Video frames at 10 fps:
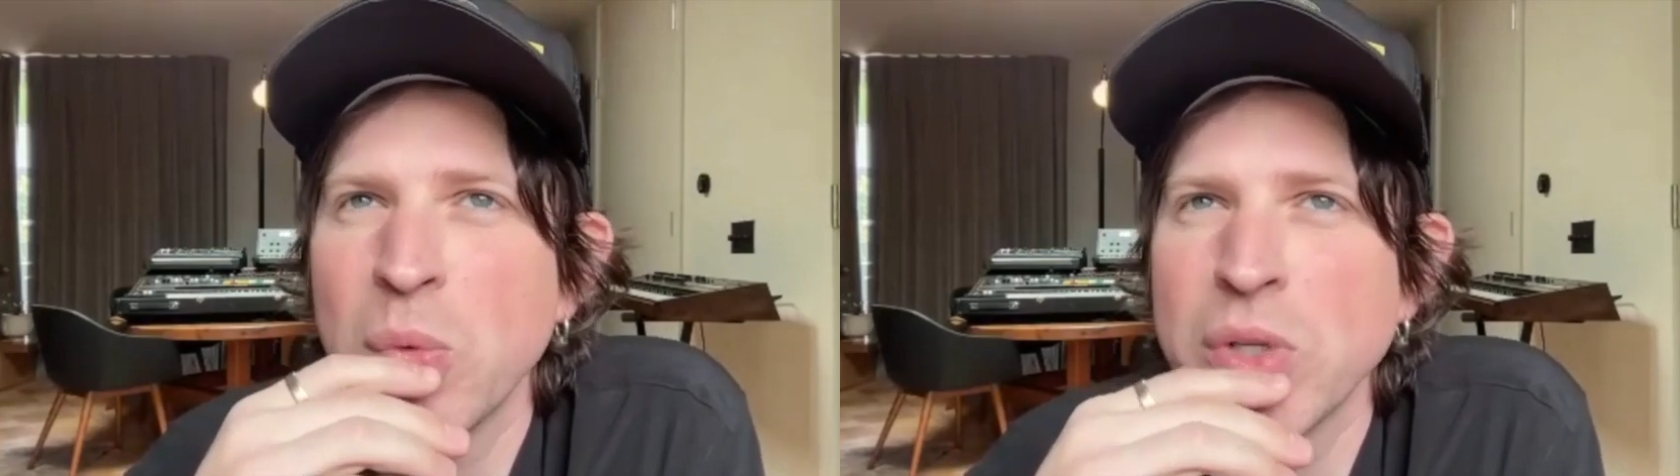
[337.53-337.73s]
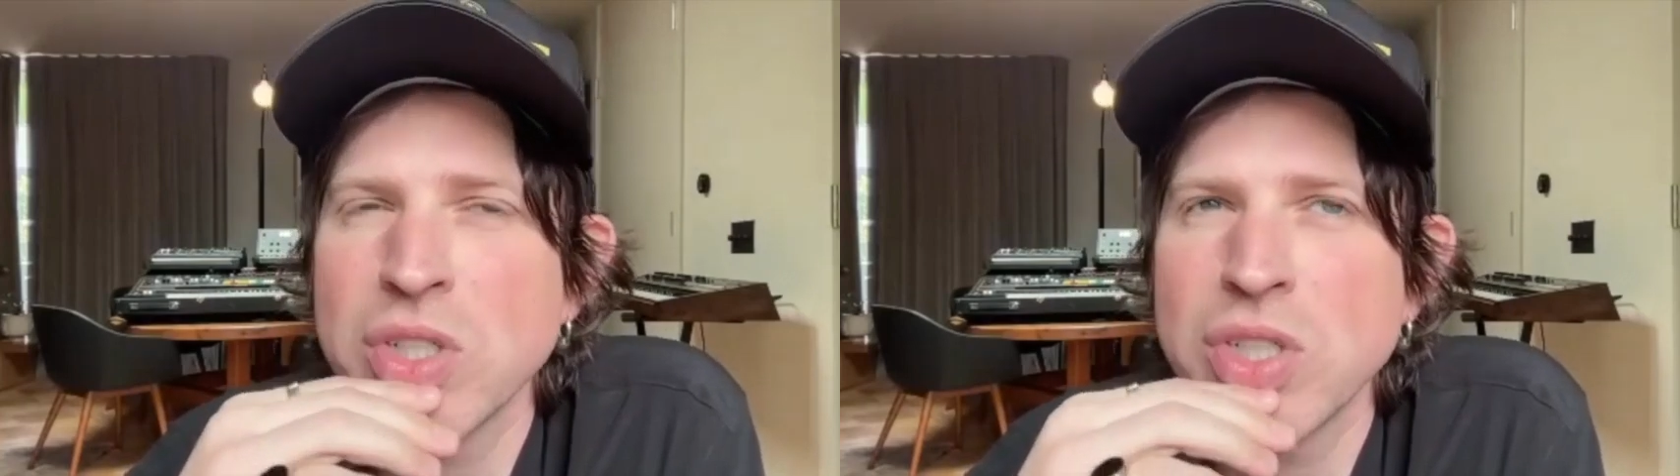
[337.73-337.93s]

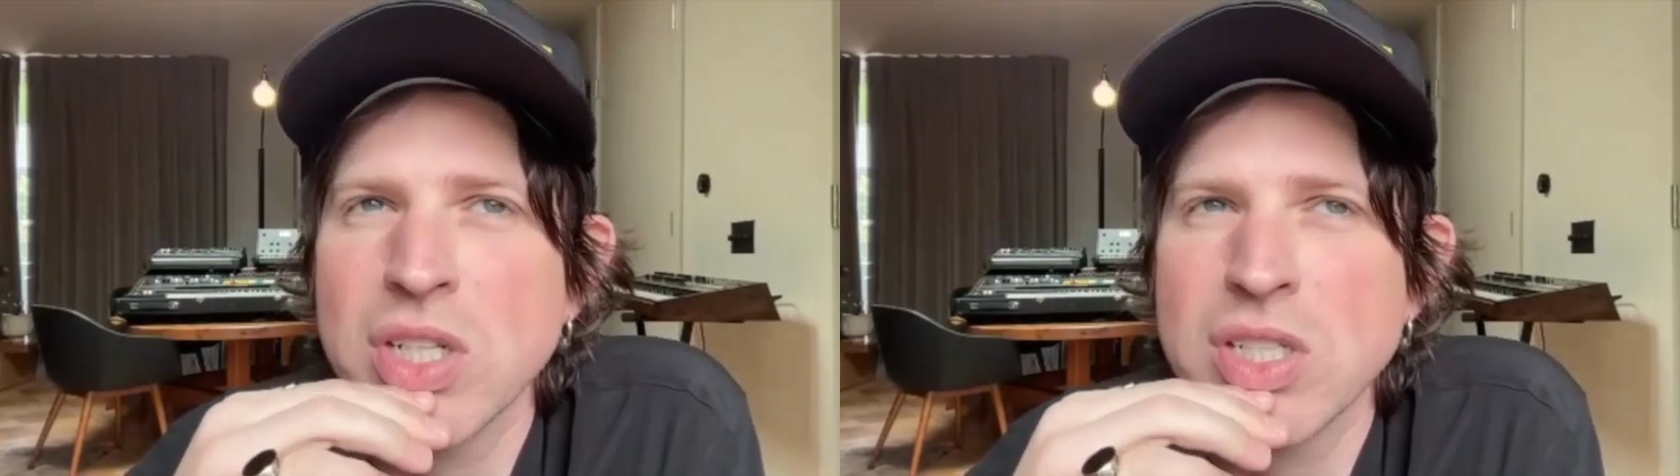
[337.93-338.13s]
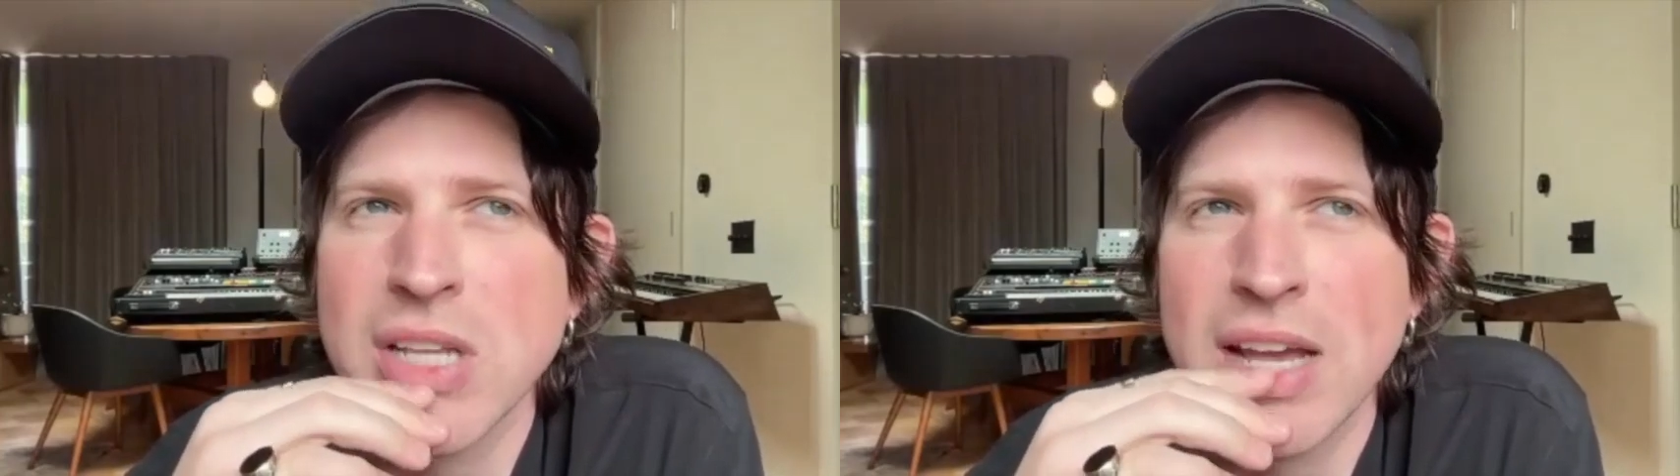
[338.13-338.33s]
we should
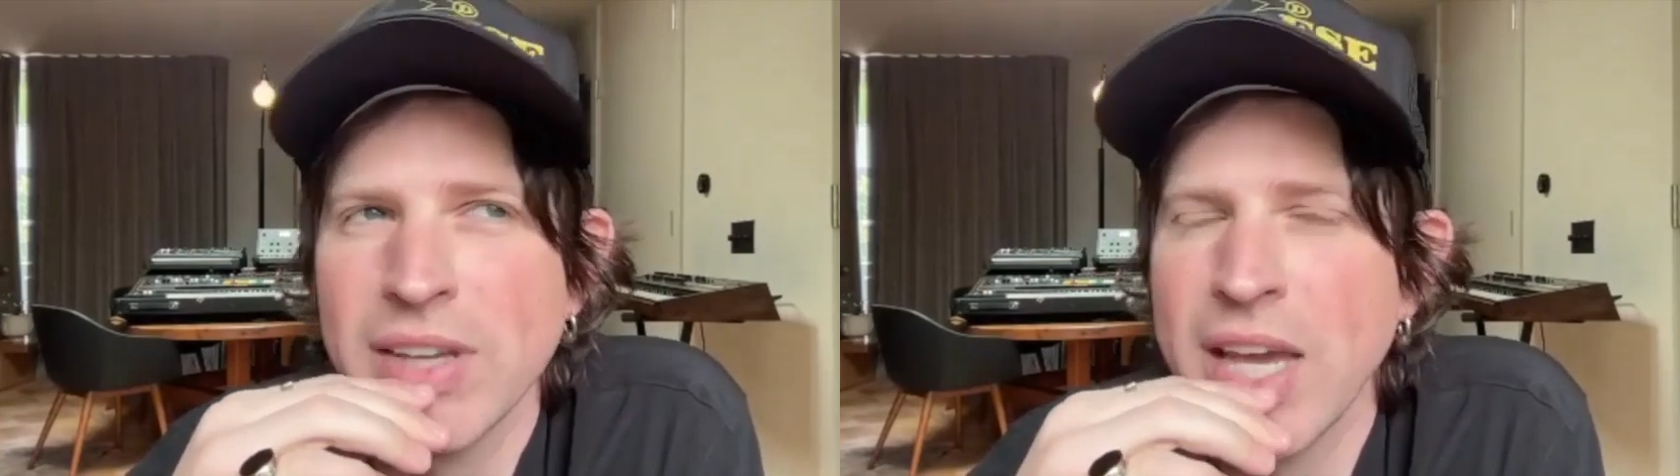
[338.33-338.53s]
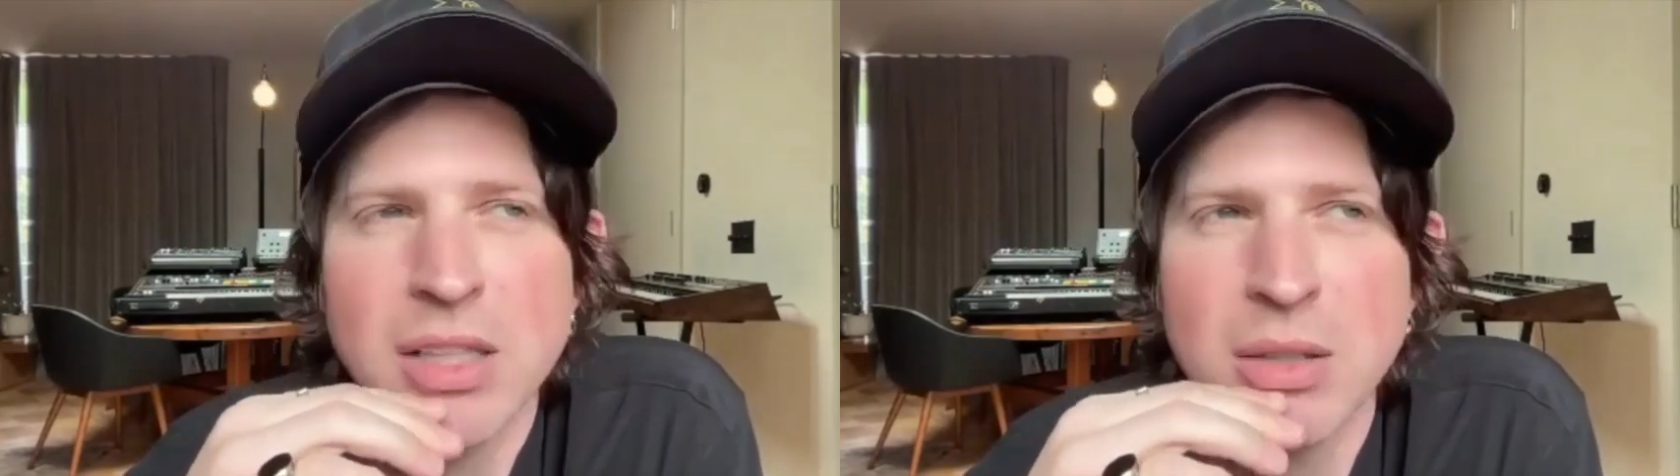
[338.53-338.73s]
just have
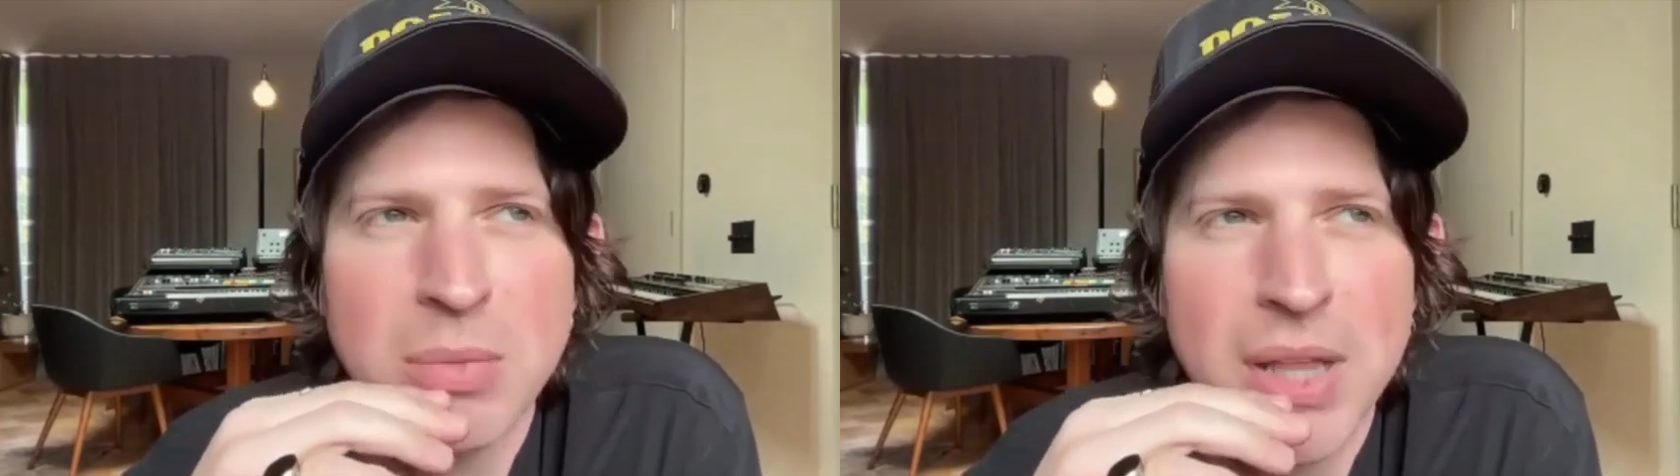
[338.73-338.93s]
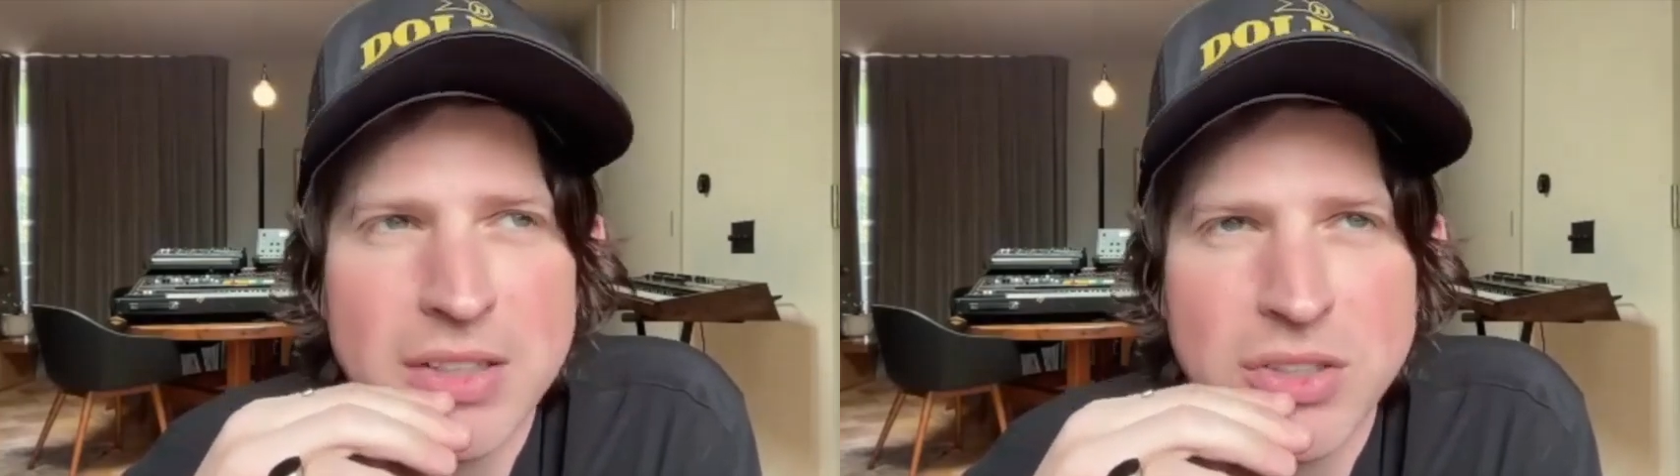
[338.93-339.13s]
Caleb
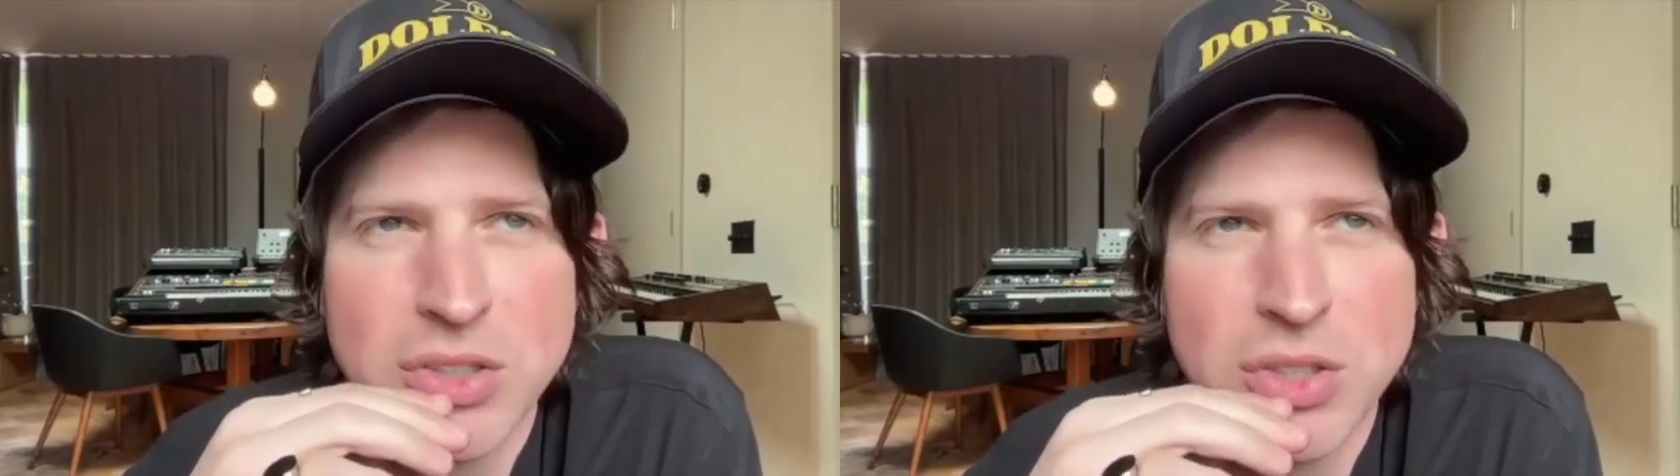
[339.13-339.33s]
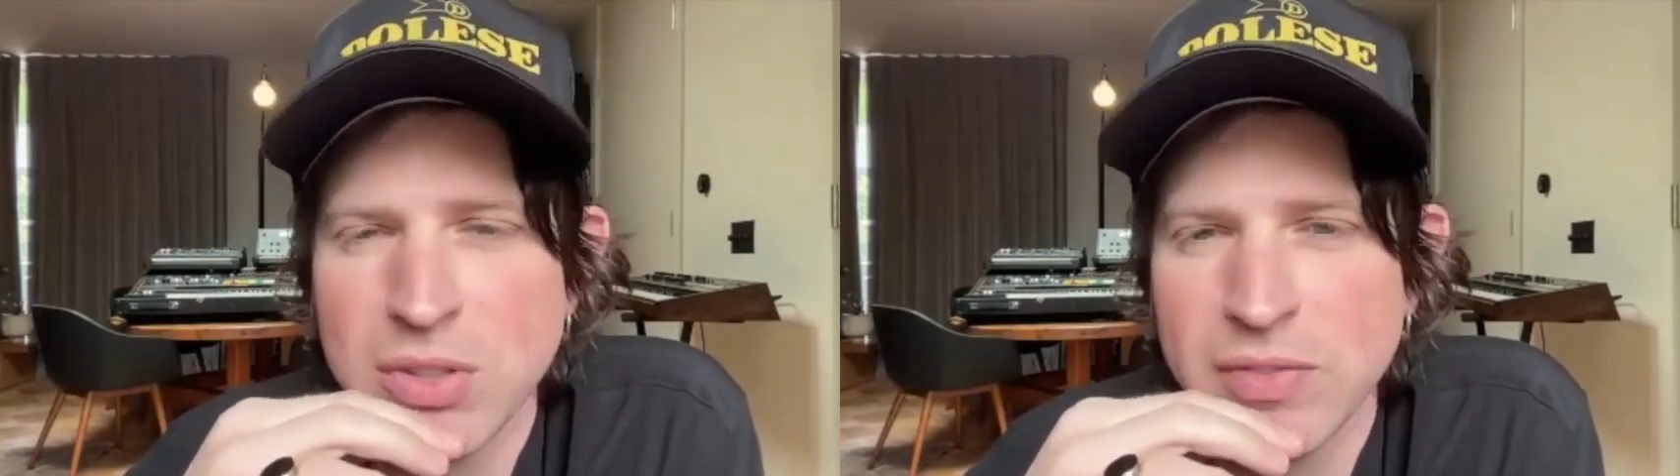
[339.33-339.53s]
like just
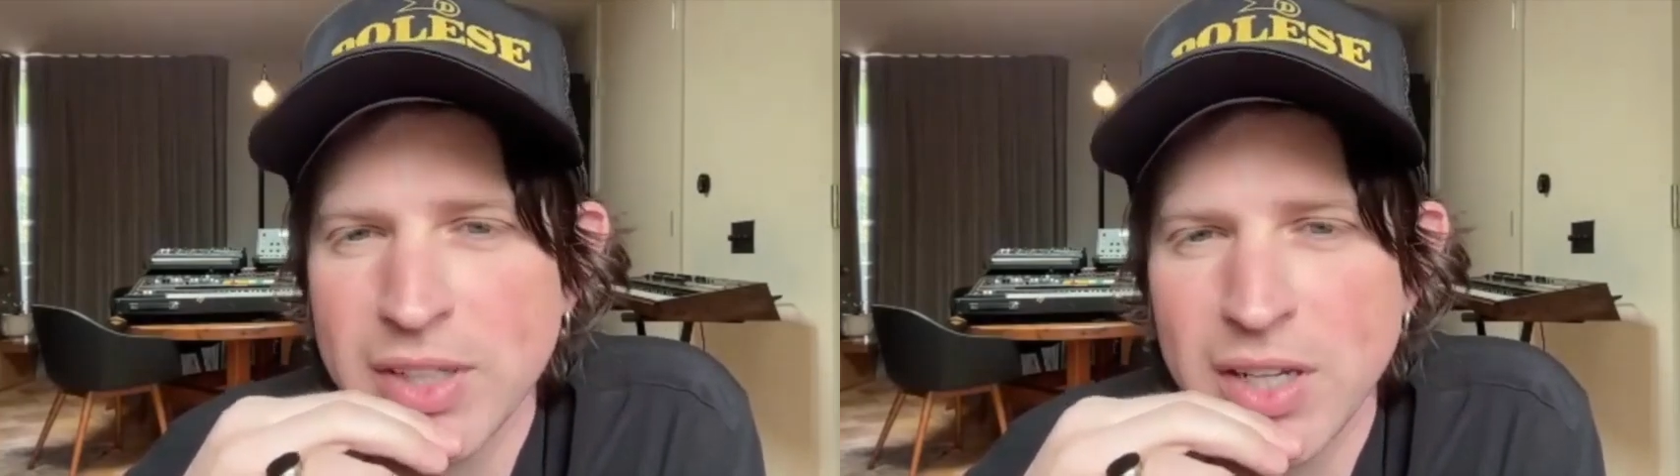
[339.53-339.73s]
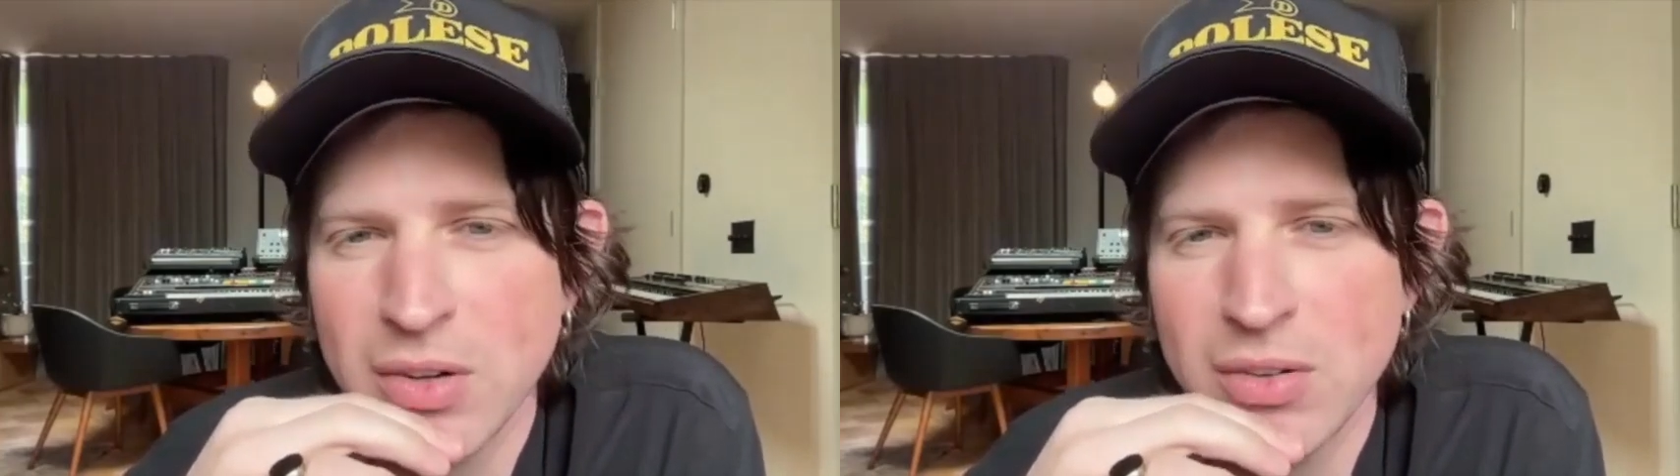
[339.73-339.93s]
shoot the
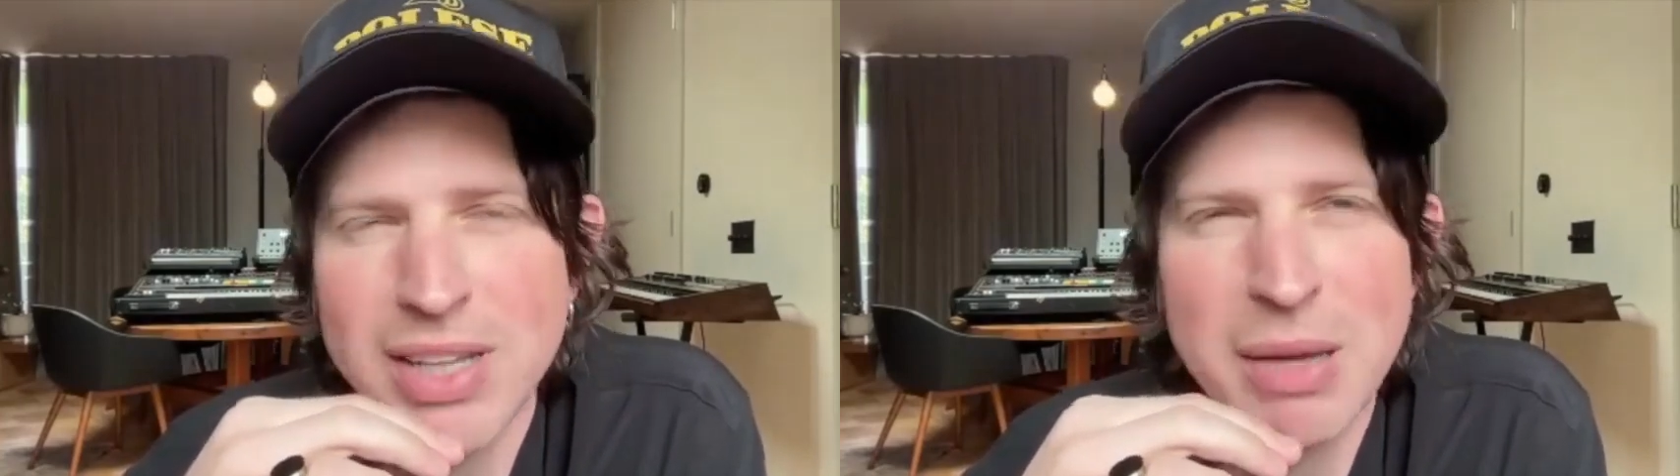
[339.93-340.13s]
video."